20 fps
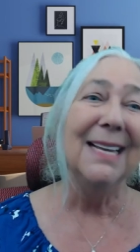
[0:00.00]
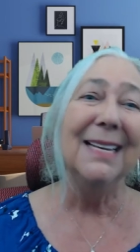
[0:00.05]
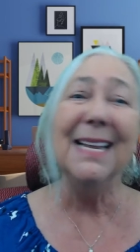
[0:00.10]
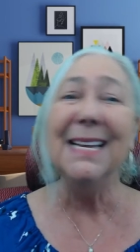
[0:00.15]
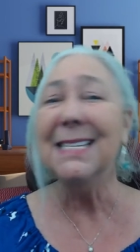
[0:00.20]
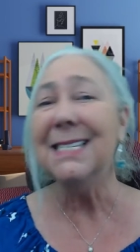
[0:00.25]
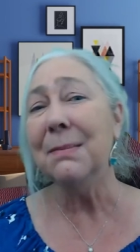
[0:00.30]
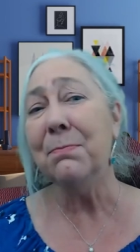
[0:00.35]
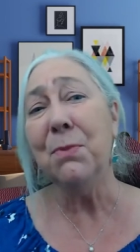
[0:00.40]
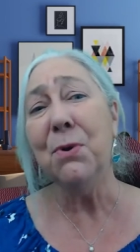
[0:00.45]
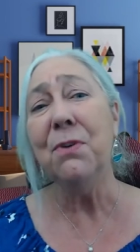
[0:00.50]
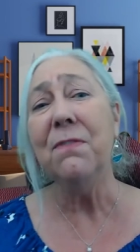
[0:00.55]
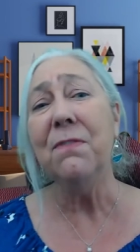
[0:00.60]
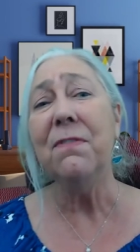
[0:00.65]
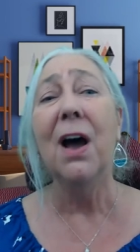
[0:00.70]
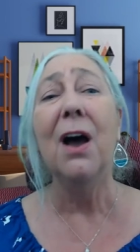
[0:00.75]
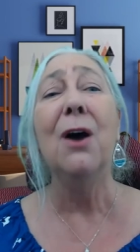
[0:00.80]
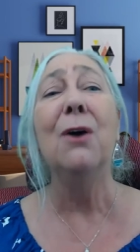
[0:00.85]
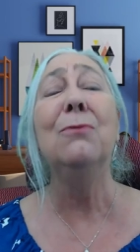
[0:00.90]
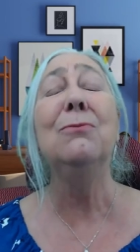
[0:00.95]
Let's move
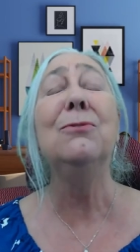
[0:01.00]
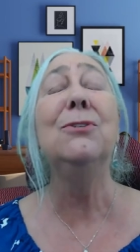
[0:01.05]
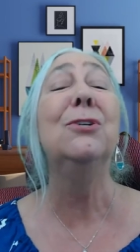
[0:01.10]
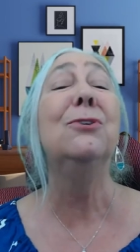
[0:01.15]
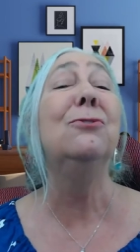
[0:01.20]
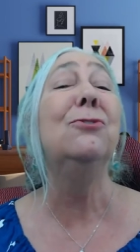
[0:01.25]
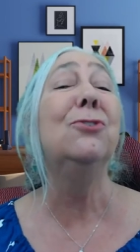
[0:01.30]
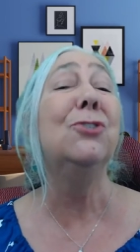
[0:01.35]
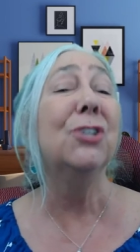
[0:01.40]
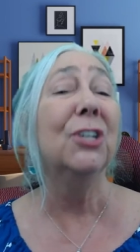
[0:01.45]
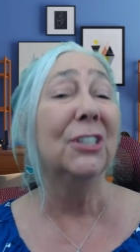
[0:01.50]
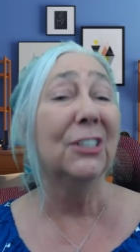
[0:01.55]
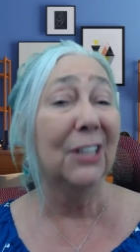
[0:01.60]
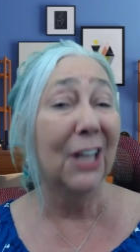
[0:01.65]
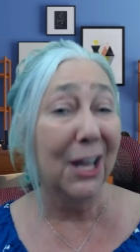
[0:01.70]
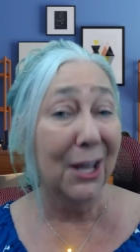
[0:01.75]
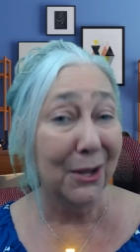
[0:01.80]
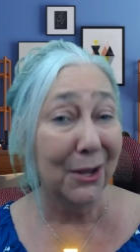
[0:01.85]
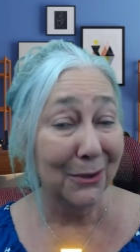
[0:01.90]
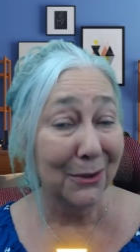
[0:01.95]
on to
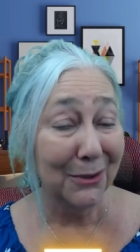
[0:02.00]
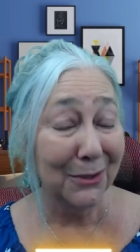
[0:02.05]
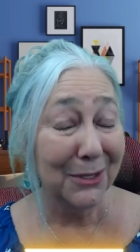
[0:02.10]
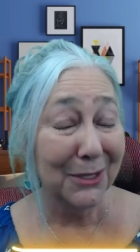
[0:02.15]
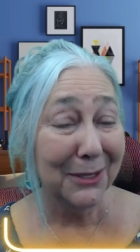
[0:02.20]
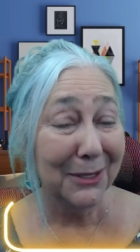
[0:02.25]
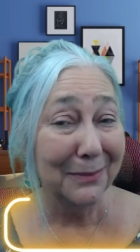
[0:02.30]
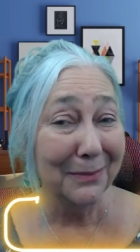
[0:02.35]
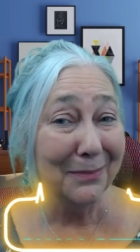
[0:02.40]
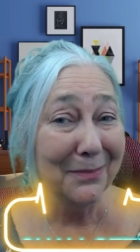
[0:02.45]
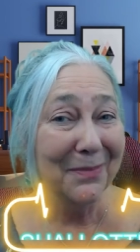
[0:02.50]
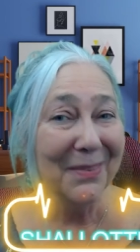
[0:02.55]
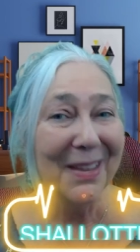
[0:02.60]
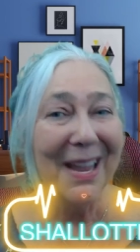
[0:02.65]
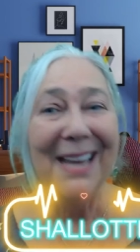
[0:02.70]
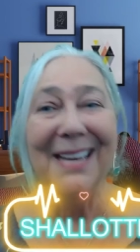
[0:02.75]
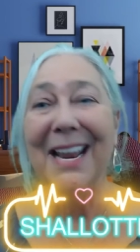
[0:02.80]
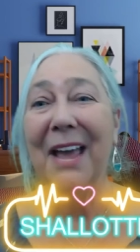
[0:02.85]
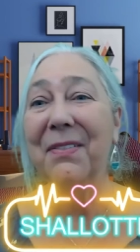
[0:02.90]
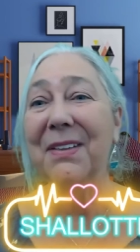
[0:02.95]
Shallotte.
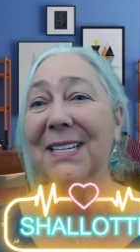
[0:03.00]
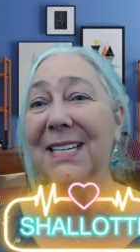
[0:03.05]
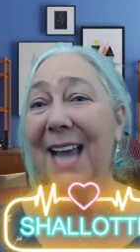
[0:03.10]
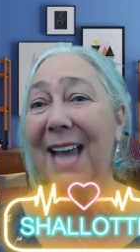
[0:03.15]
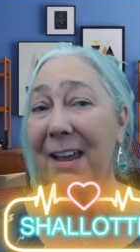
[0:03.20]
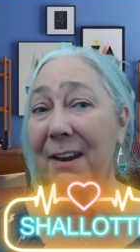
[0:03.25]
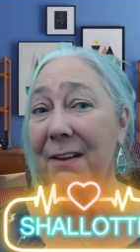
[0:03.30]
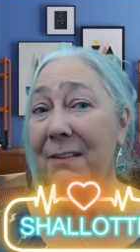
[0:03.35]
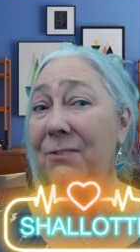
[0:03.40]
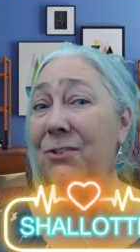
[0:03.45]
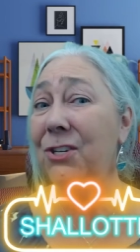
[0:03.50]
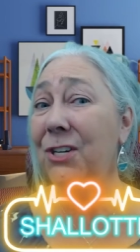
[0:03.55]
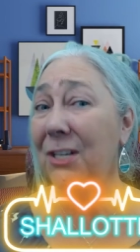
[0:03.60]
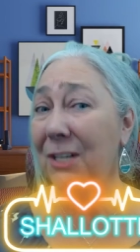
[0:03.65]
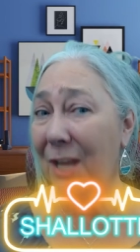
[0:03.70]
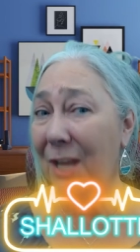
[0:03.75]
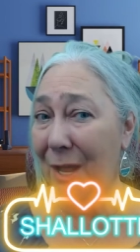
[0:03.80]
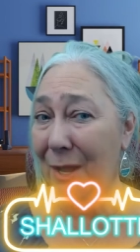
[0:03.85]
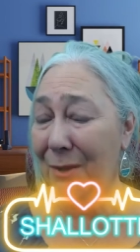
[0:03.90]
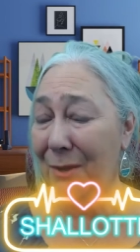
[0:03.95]
Now, the town of
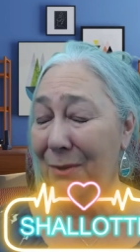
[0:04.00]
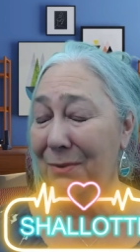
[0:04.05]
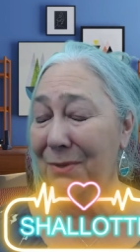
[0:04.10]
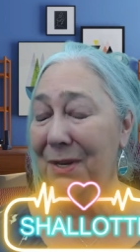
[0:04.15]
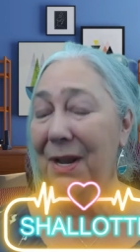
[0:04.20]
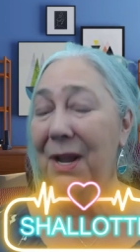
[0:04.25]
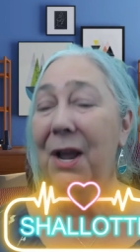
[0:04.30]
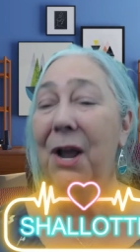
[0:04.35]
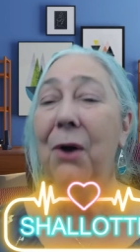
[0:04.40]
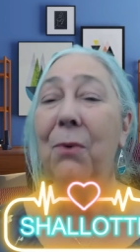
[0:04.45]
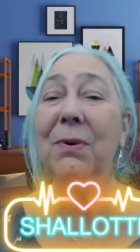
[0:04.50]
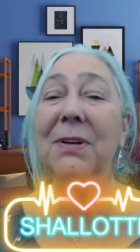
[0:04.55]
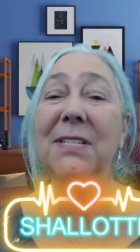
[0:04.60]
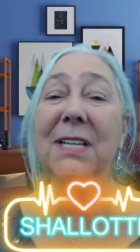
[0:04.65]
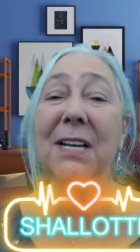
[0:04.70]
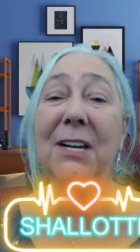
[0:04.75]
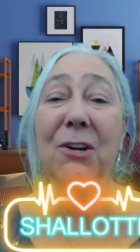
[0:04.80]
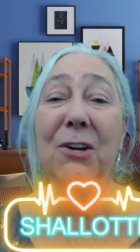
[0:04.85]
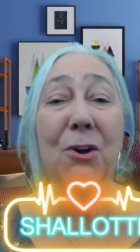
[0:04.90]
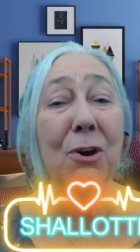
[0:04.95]
Shallotte
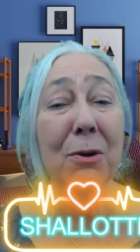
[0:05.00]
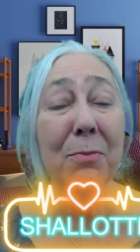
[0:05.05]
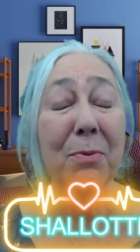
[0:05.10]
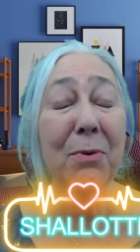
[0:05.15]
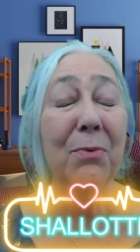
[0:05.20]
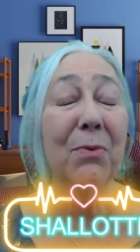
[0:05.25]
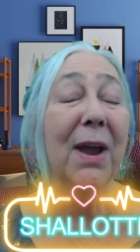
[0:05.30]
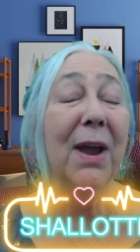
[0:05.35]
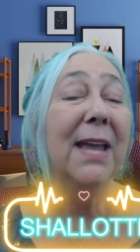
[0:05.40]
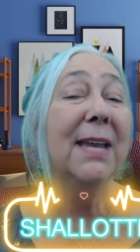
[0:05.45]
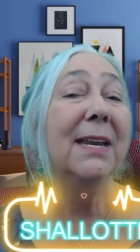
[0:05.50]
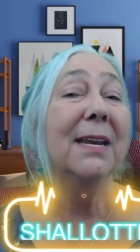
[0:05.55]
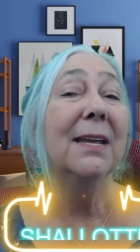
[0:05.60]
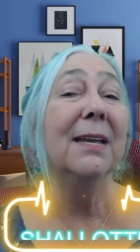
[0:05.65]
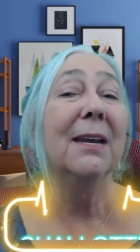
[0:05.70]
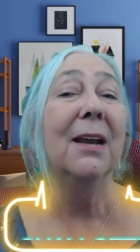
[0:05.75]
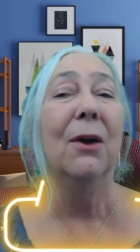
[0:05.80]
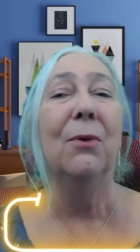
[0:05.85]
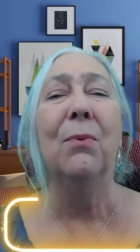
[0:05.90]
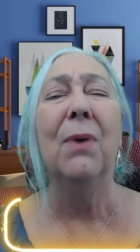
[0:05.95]
was
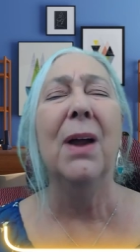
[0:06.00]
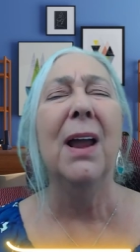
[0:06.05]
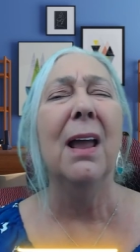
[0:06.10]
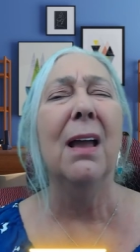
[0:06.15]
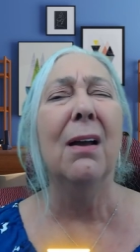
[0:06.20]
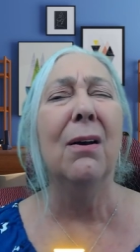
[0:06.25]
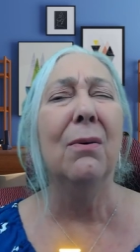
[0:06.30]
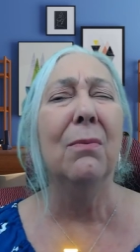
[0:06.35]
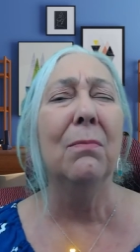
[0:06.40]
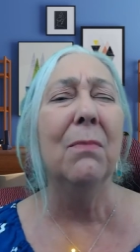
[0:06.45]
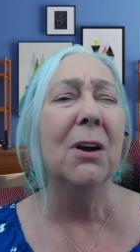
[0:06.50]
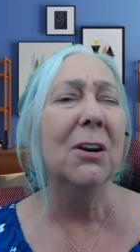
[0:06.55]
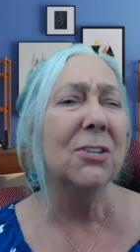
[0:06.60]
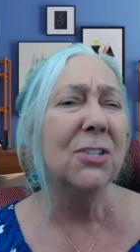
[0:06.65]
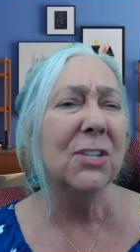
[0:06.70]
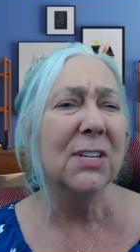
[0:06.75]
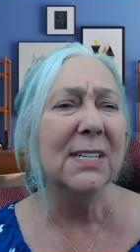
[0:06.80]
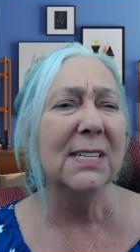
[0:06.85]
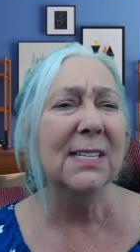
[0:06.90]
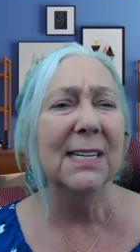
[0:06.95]
incorporated around
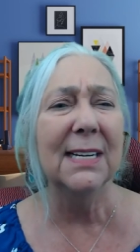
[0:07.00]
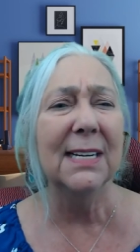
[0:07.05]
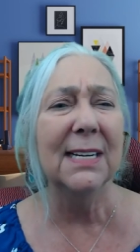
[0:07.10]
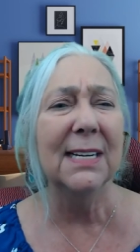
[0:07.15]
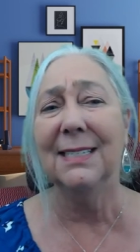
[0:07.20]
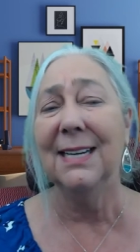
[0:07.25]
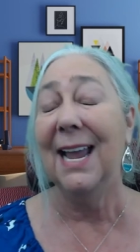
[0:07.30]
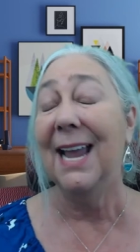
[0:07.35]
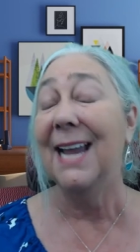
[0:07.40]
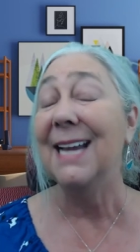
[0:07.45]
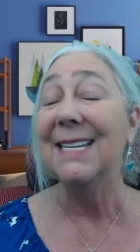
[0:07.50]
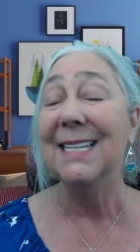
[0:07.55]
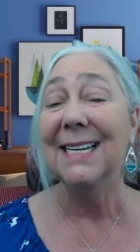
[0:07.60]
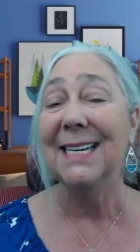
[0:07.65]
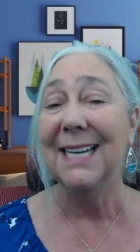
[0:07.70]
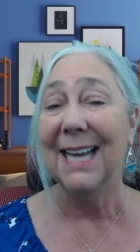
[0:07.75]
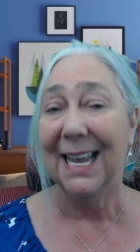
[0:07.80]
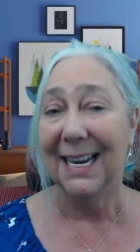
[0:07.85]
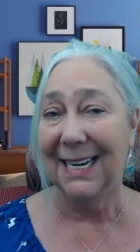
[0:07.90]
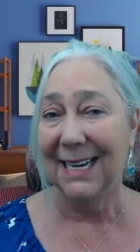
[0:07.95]
March 6,
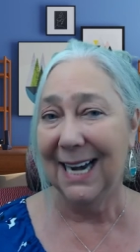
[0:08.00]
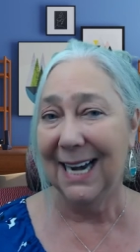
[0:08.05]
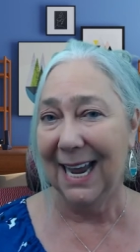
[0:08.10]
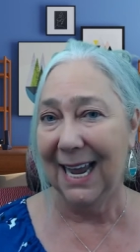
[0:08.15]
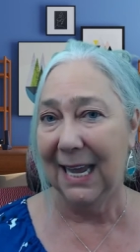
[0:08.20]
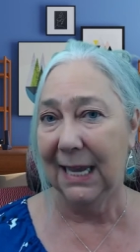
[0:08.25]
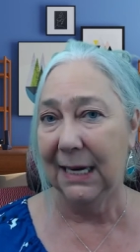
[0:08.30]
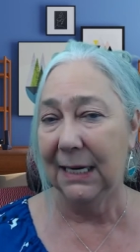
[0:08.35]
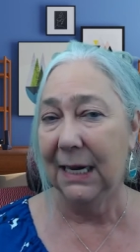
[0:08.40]
1899.